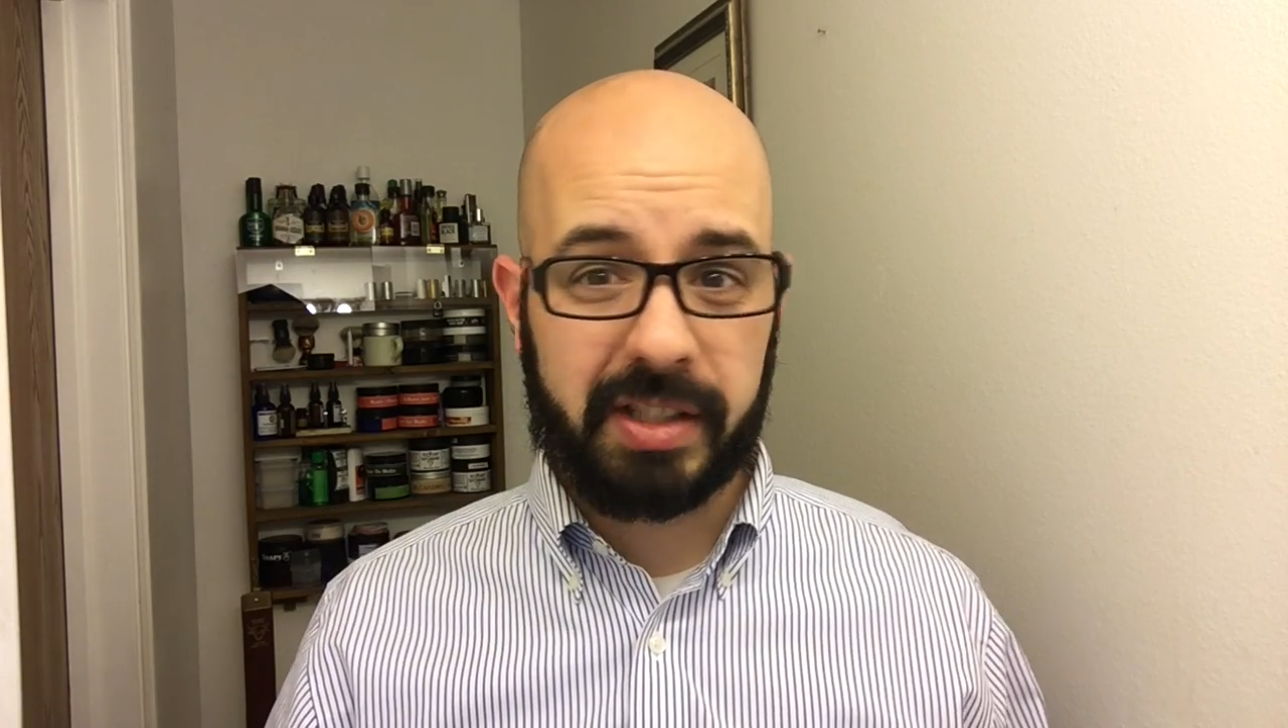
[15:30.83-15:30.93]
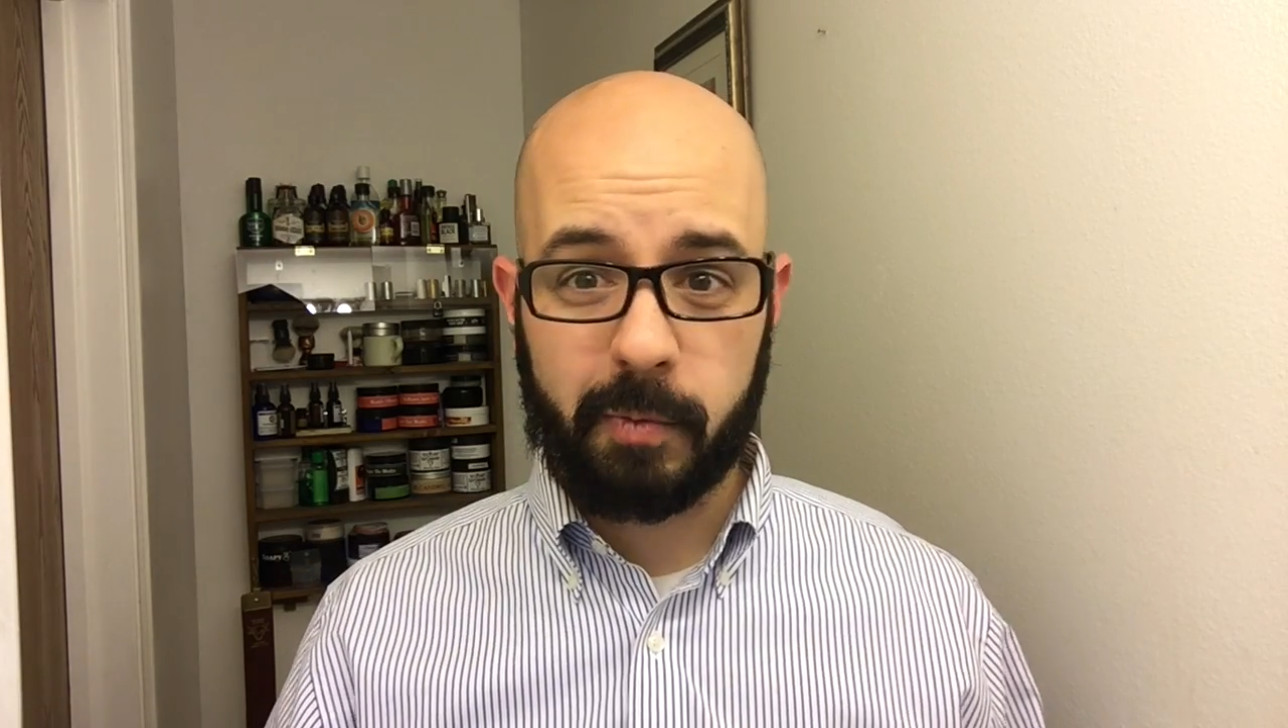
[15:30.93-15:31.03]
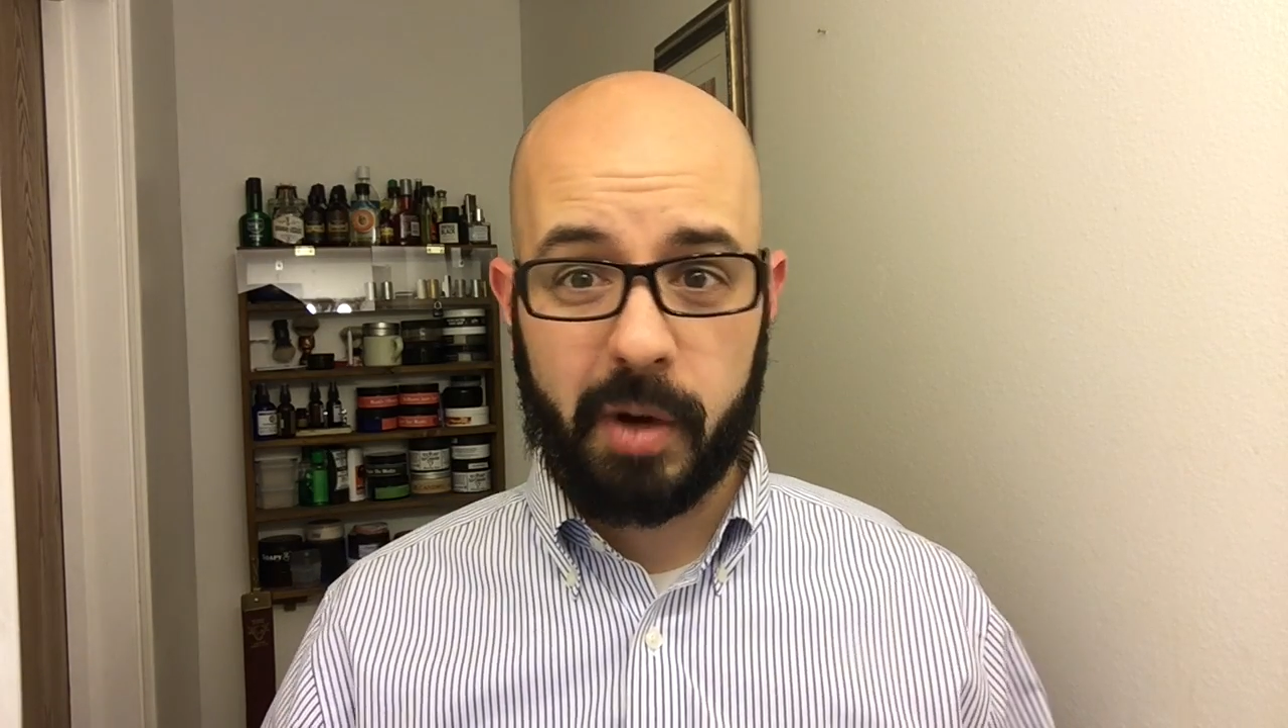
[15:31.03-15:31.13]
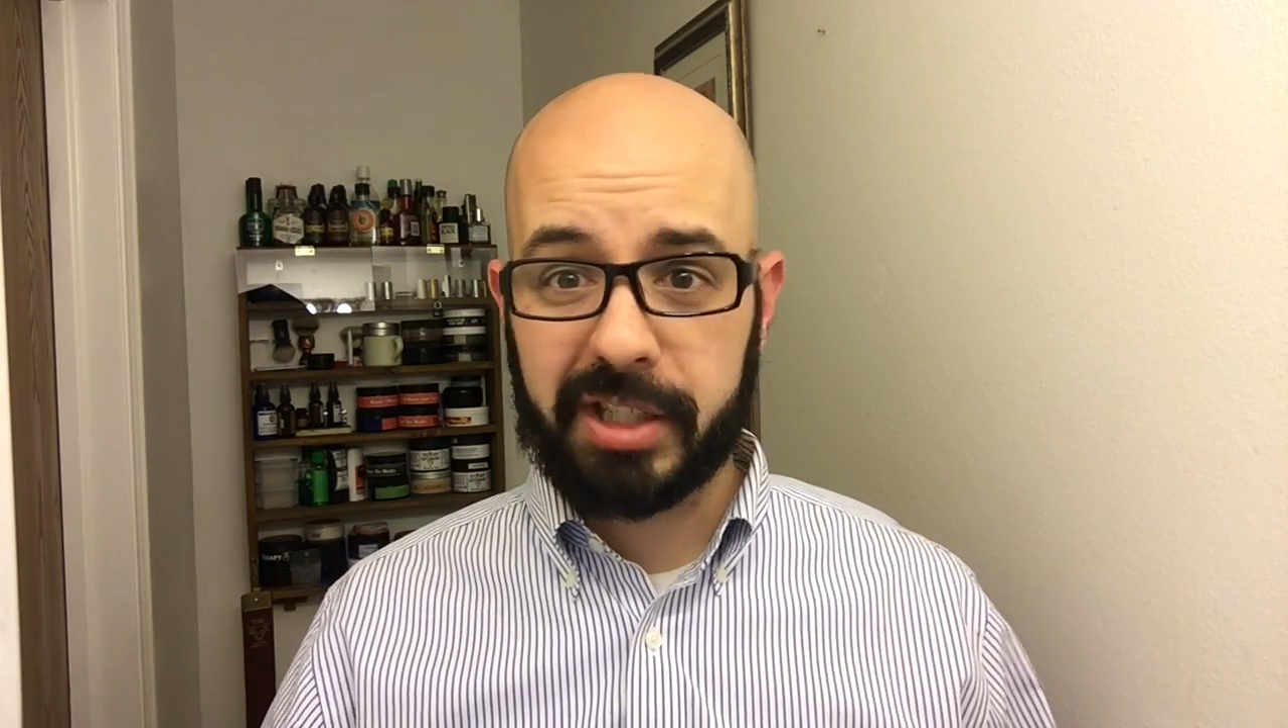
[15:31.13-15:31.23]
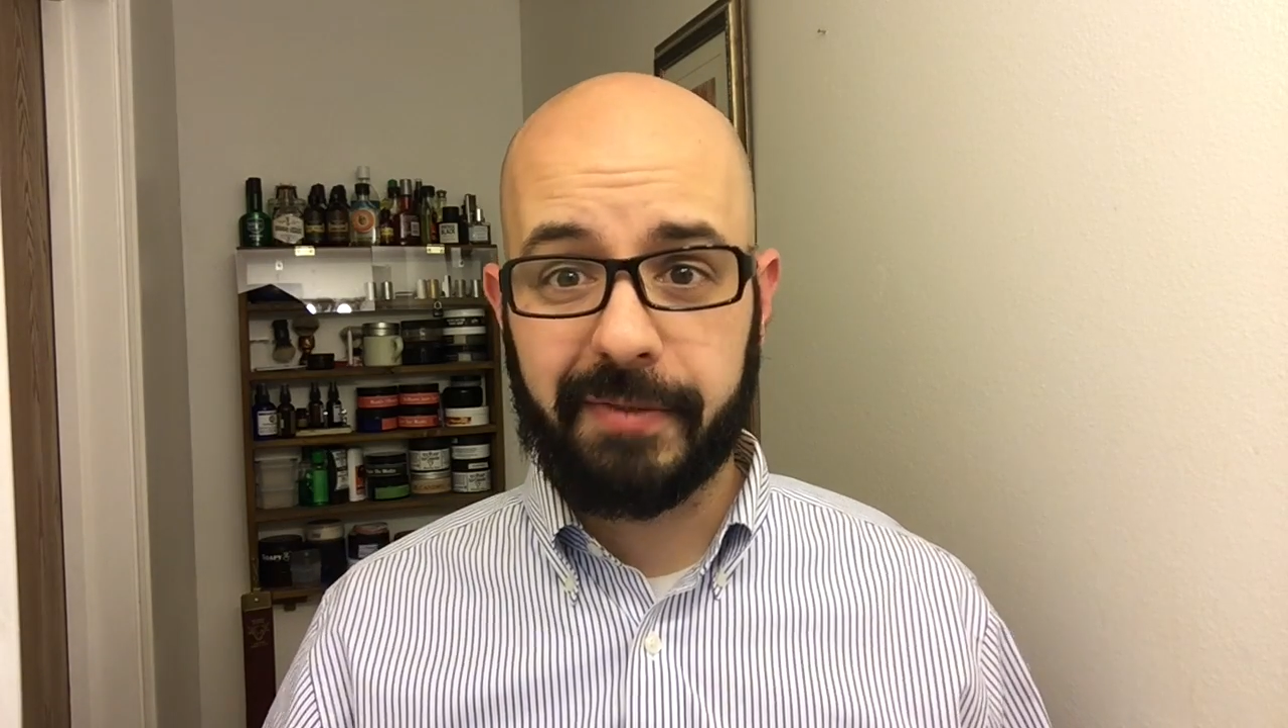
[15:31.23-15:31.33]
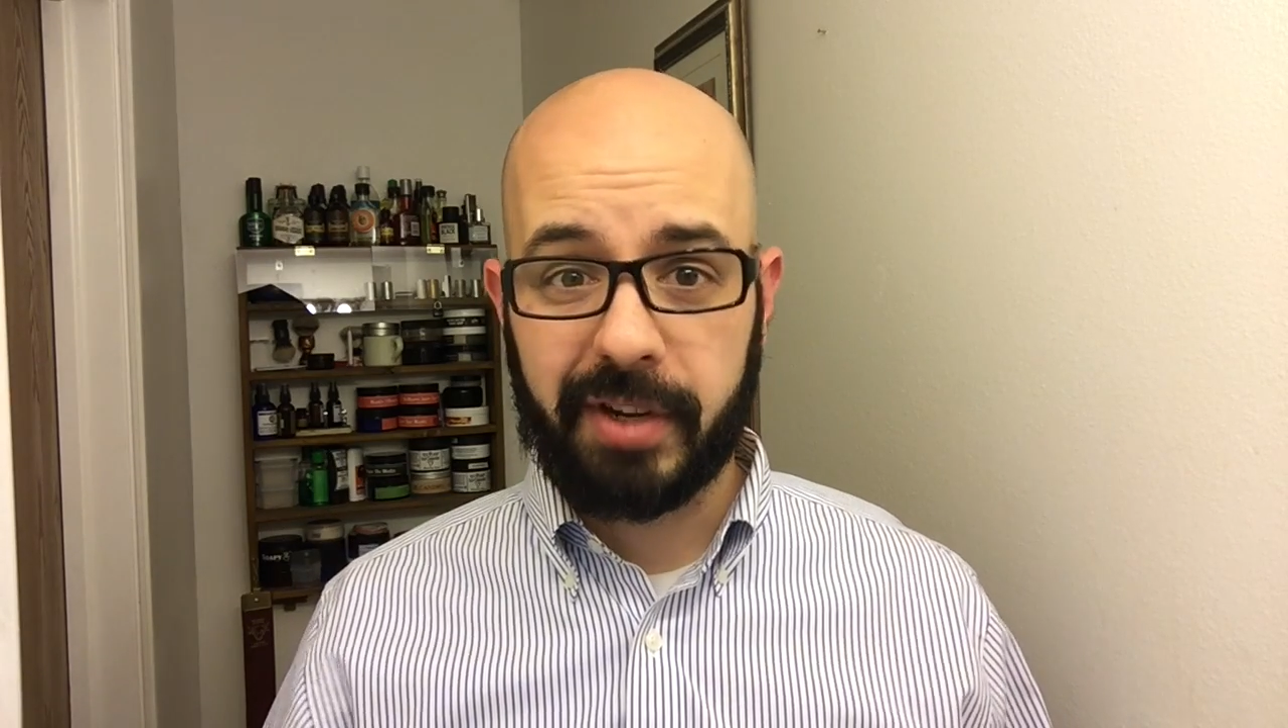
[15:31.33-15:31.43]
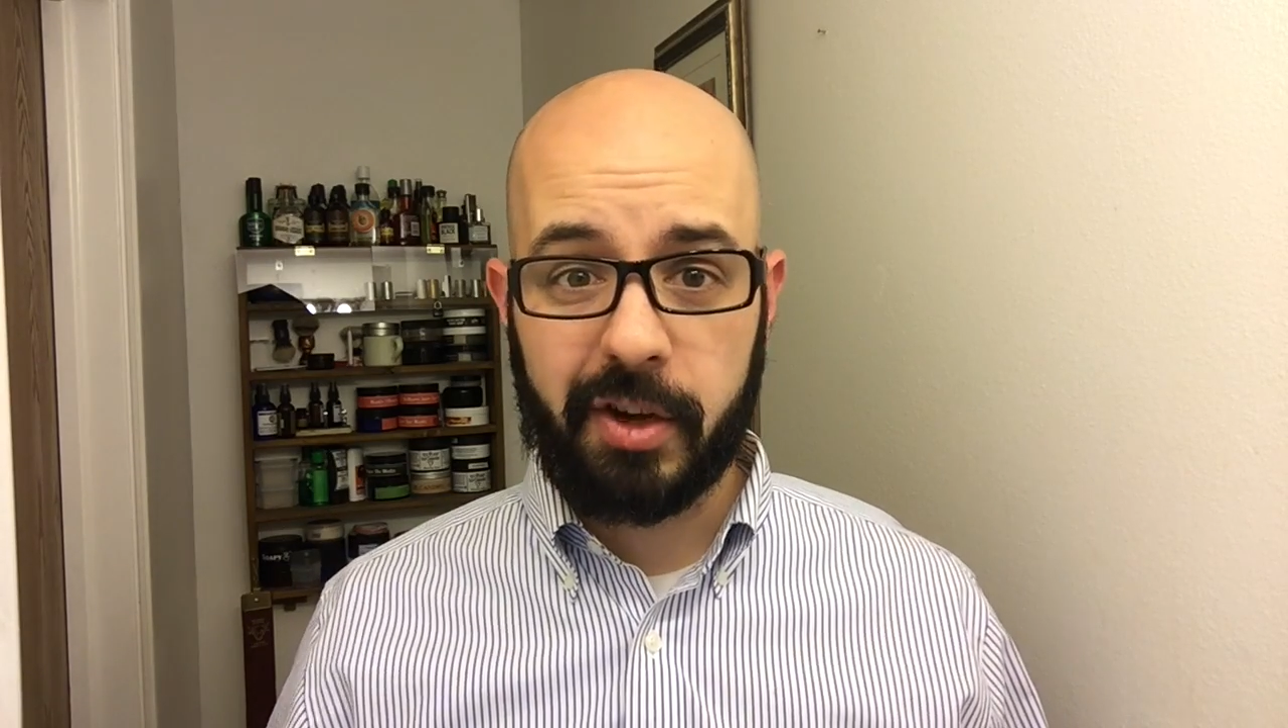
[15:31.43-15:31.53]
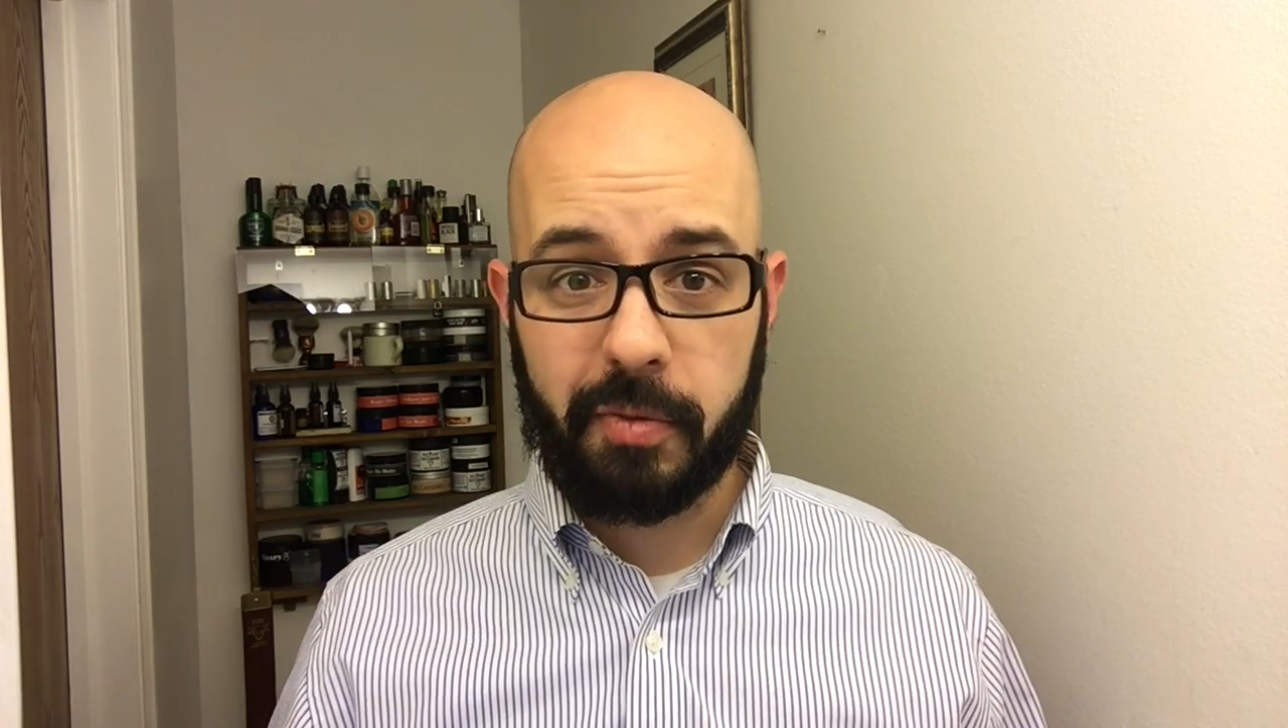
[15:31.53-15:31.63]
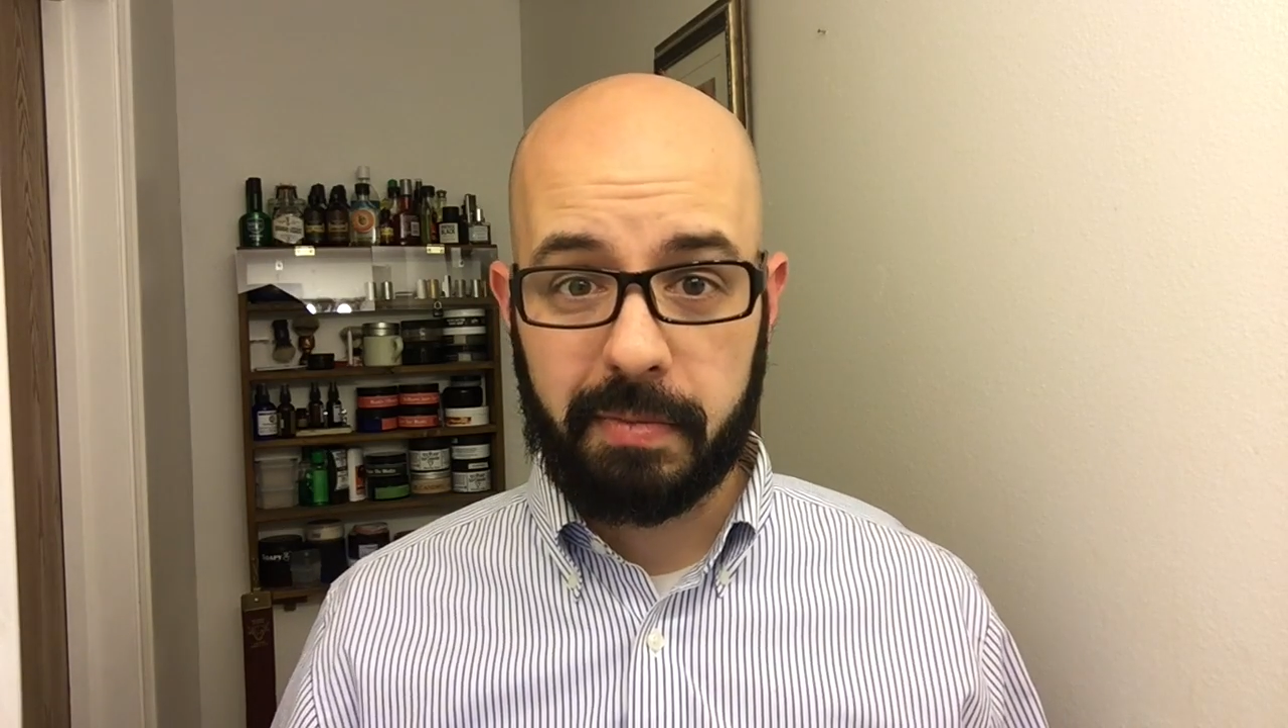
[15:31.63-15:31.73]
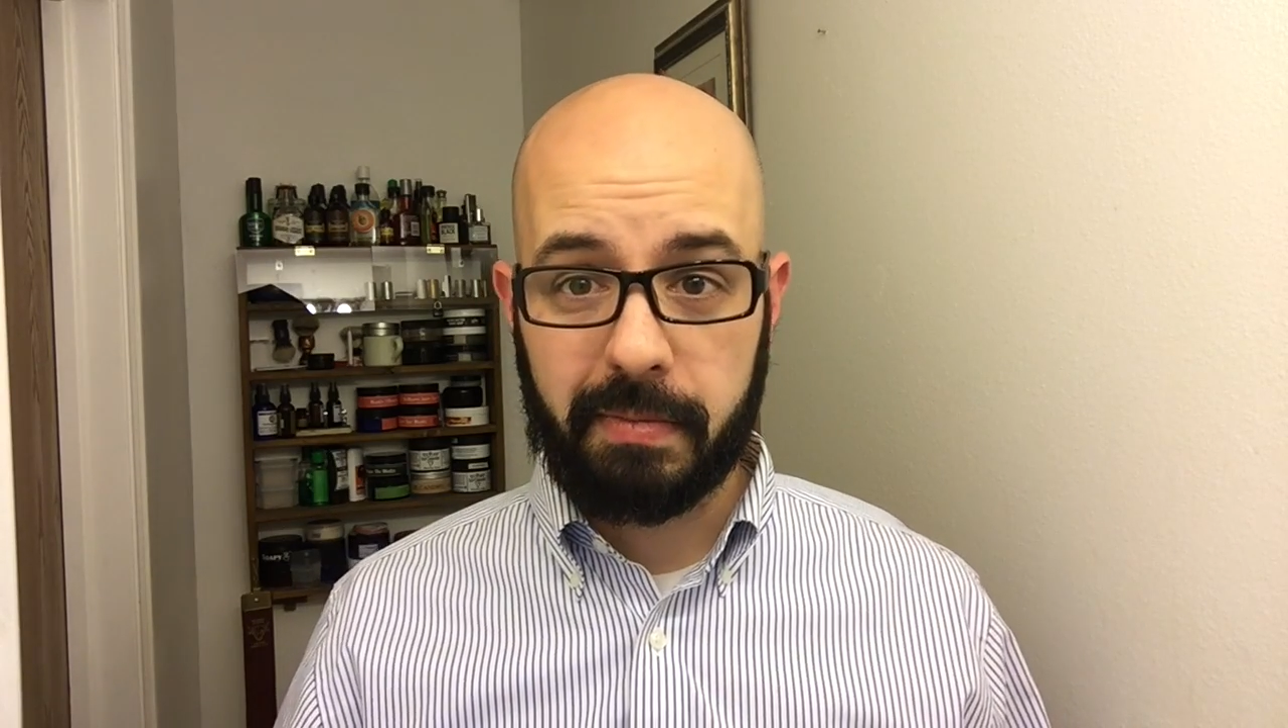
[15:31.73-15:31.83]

and watch a video